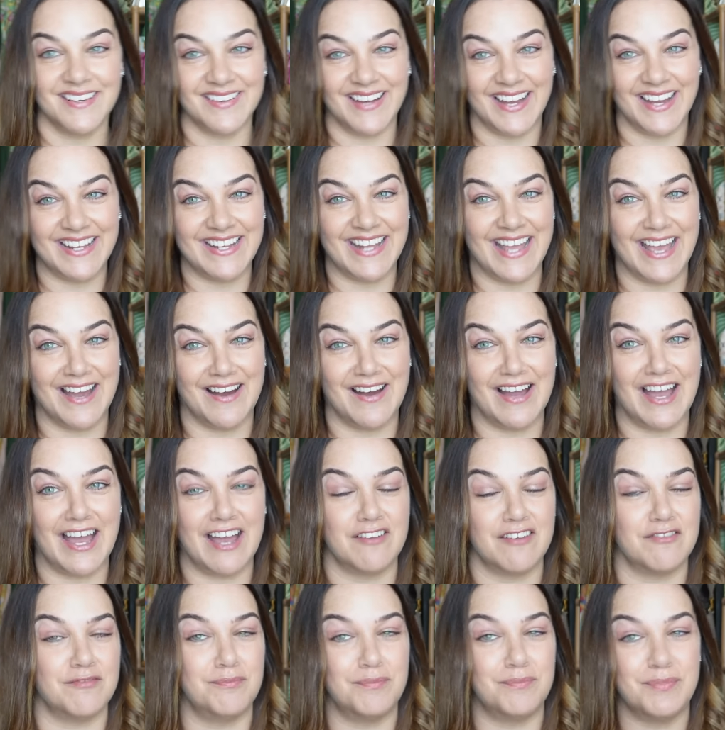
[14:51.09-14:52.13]
I now
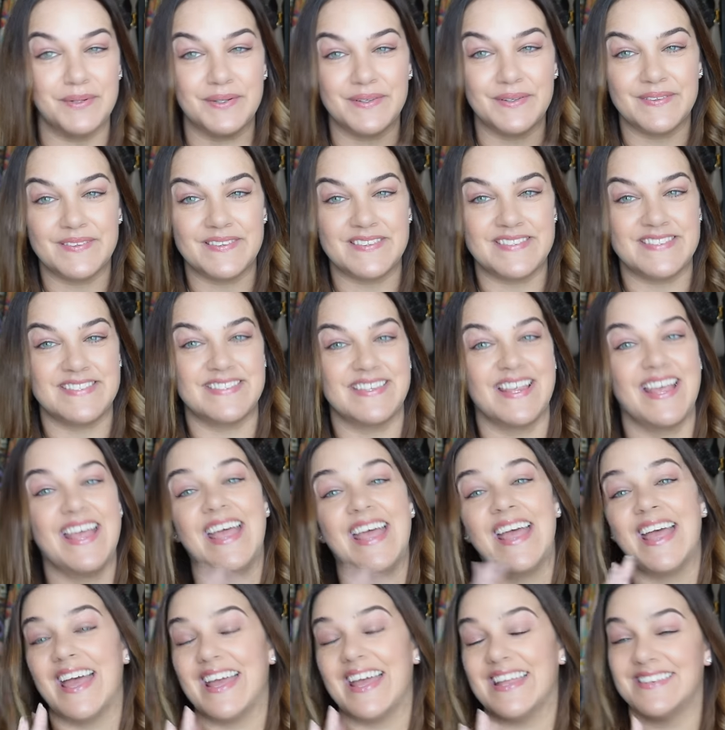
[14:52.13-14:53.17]
have boots
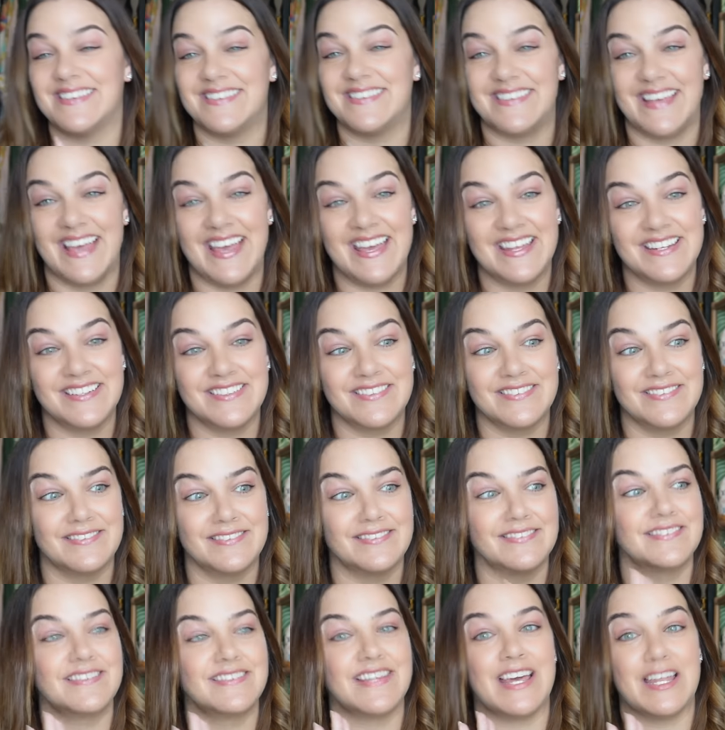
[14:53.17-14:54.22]
and
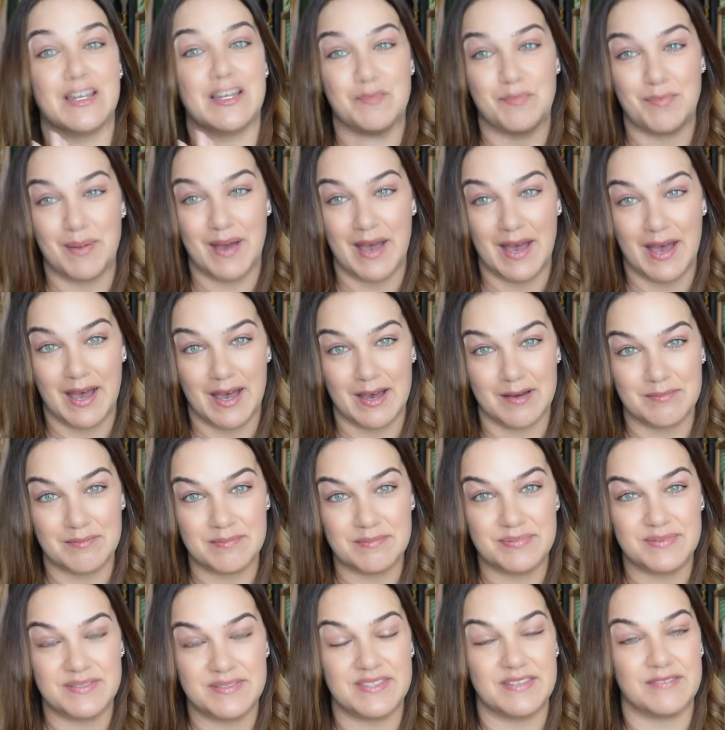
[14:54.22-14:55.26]
sandals and
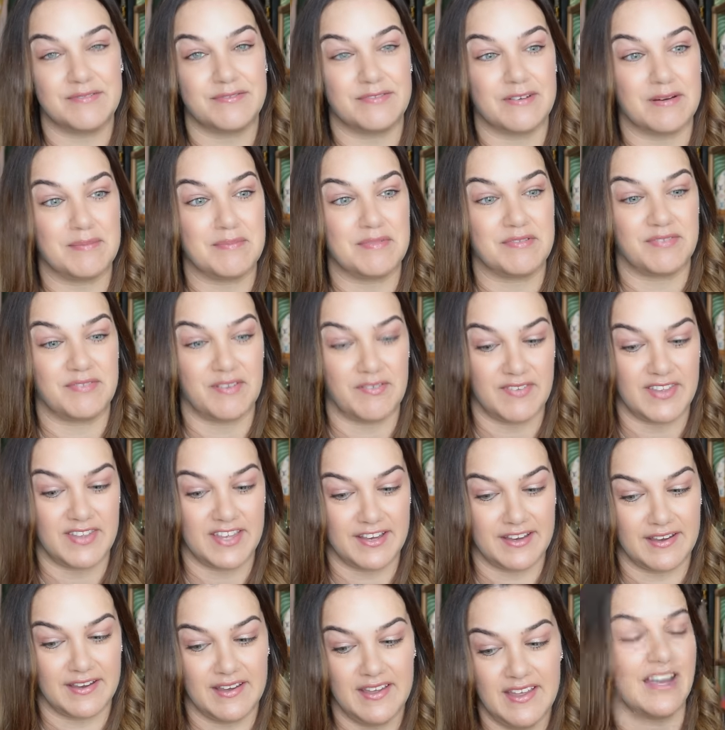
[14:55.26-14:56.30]
pumps from
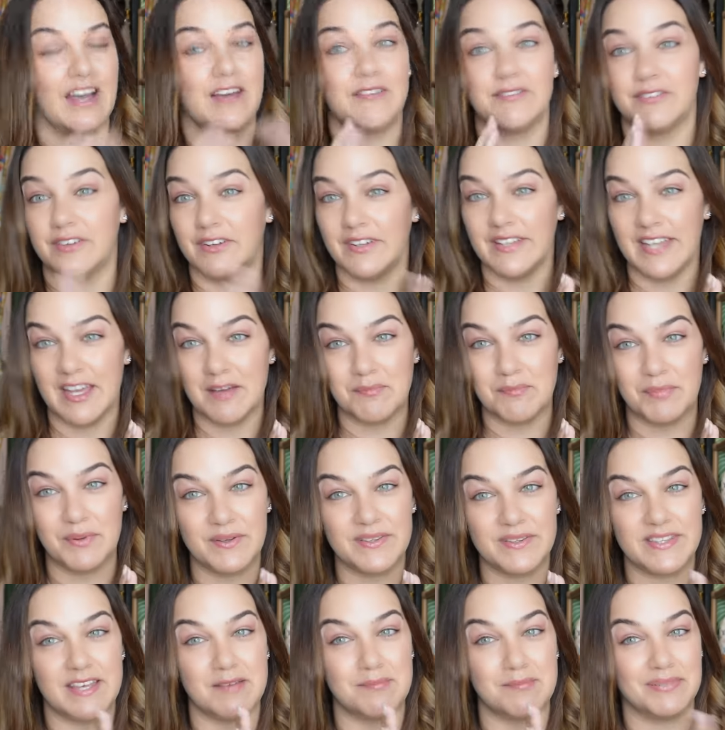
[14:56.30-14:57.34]
Vivia. I've not yet
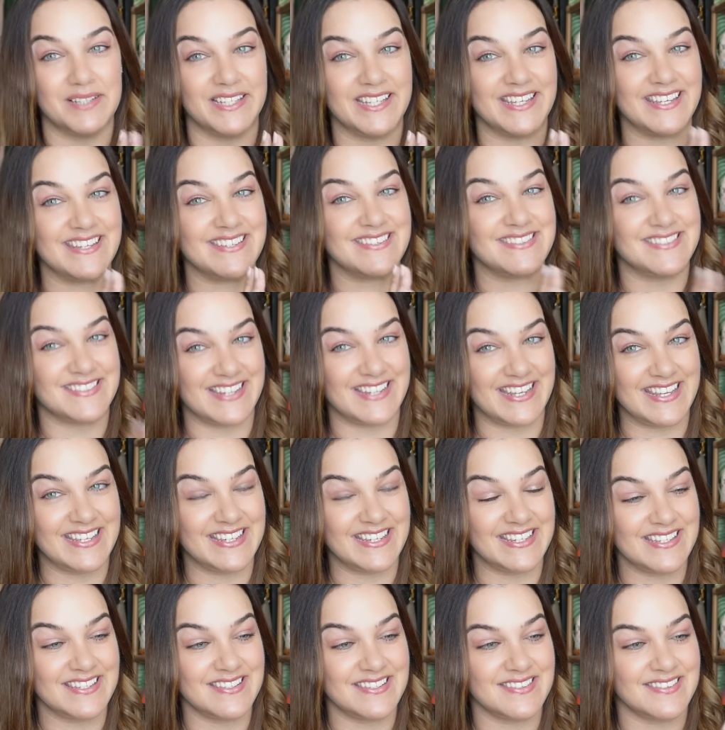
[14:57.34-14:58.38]
bought their blingy
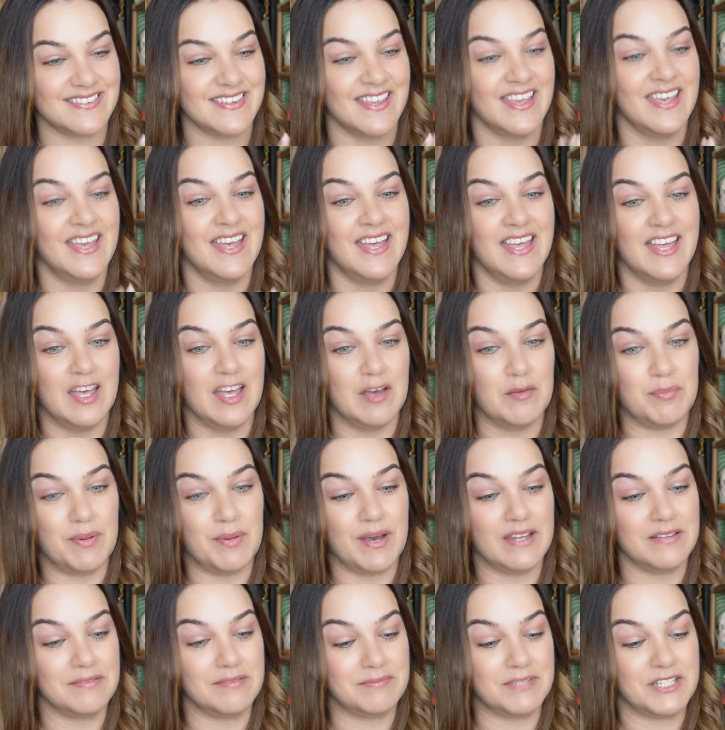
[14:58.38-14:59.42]
sneakers,
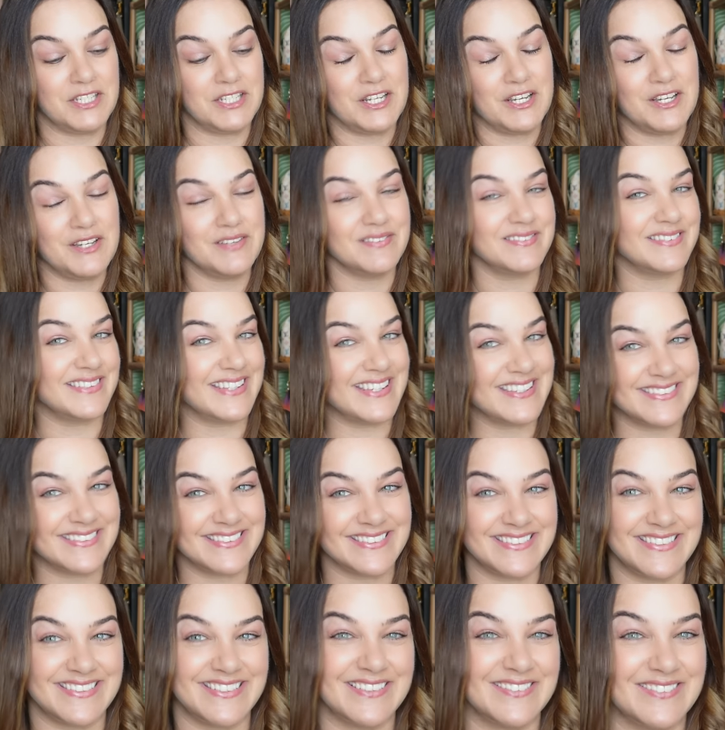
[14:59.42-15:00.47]
but you know, there's
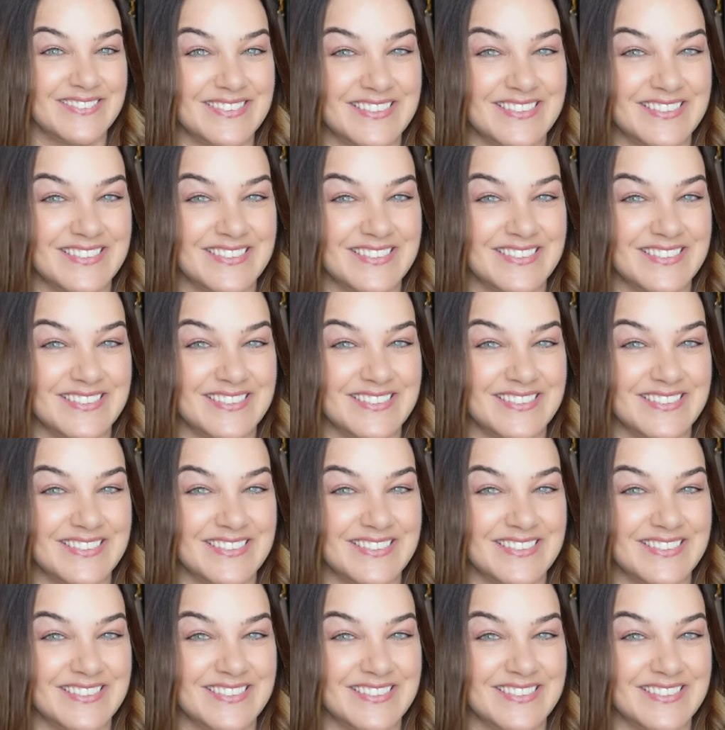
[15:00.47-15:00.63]
still